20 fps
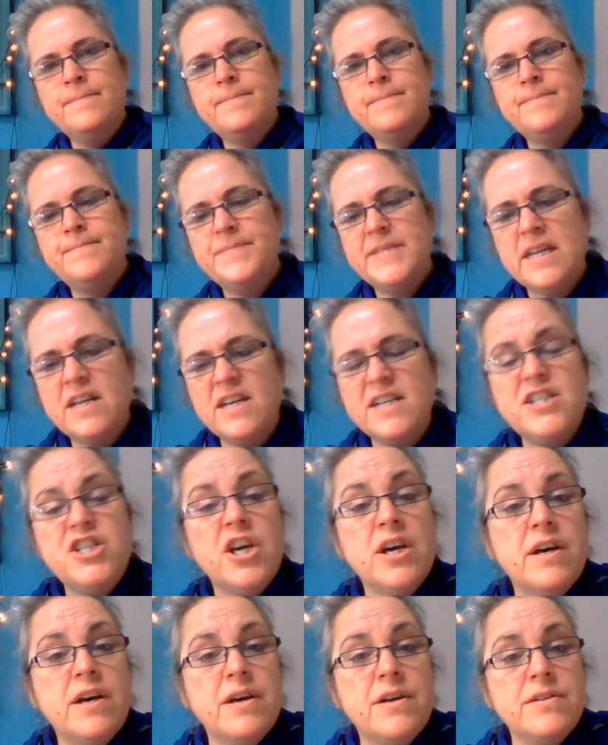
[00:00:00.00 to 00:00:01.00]
then I
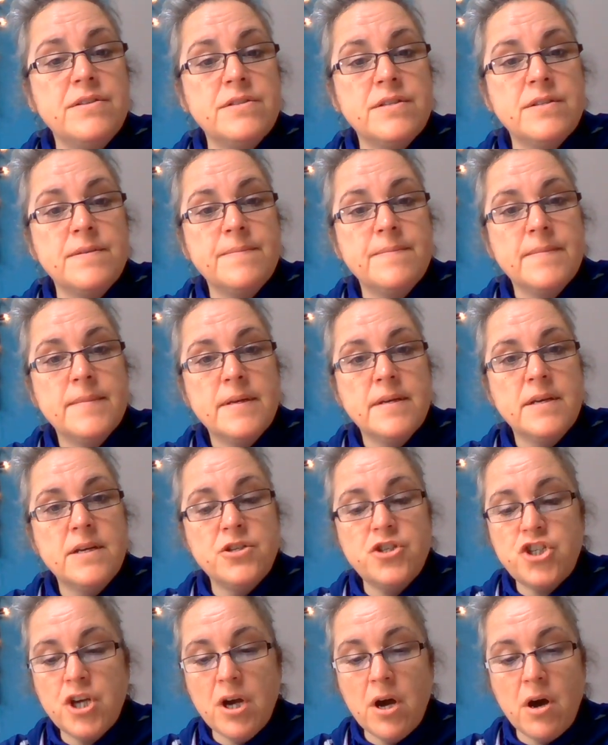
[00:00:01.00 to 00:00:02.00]
turned
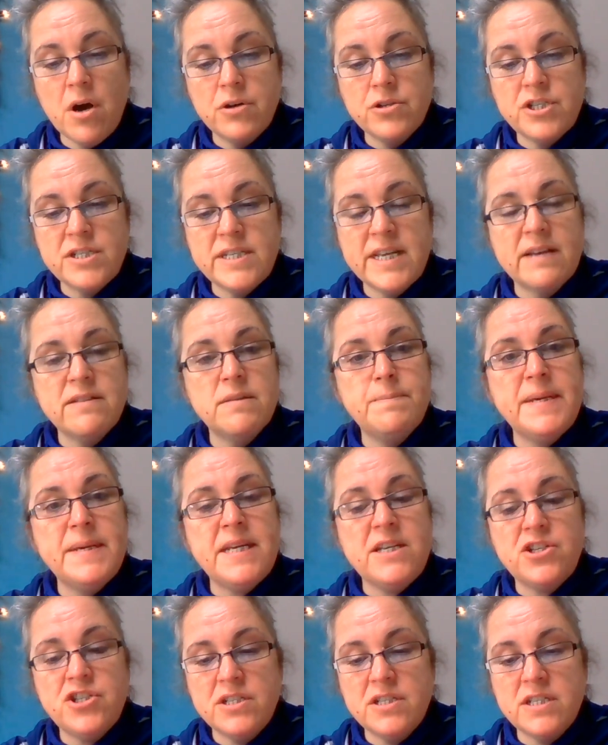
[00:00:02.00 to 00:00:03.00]
and charged down the
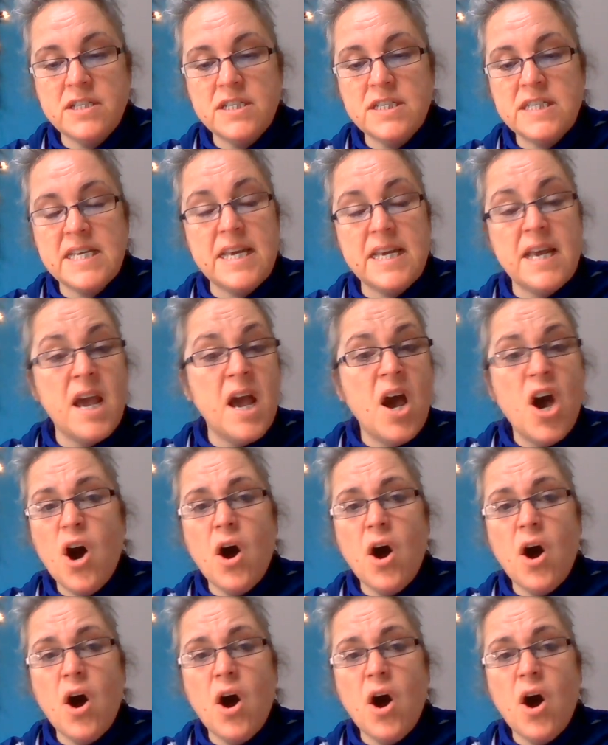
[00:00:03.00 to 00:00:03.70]
beach into the sea.